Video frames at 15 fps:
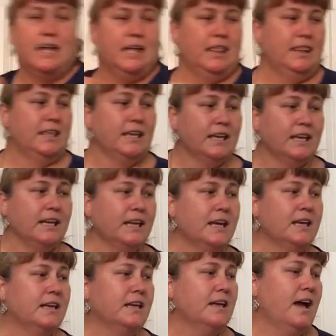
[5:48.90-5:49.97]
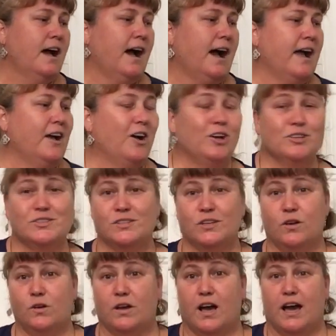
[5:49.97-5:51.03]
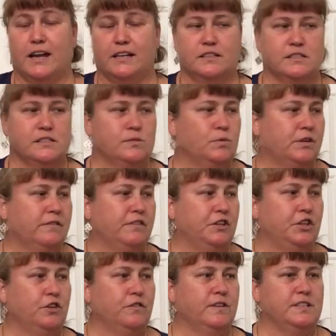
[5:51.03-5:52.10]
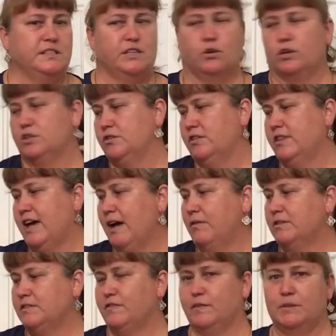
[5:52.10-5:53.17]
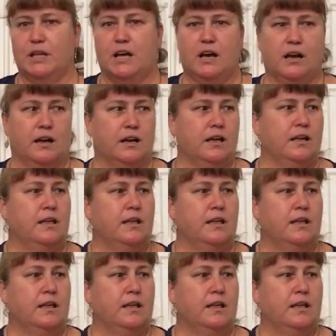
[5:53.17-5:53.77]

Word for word: Then I also got, and this is one of the QVC orders, so that was from Lug,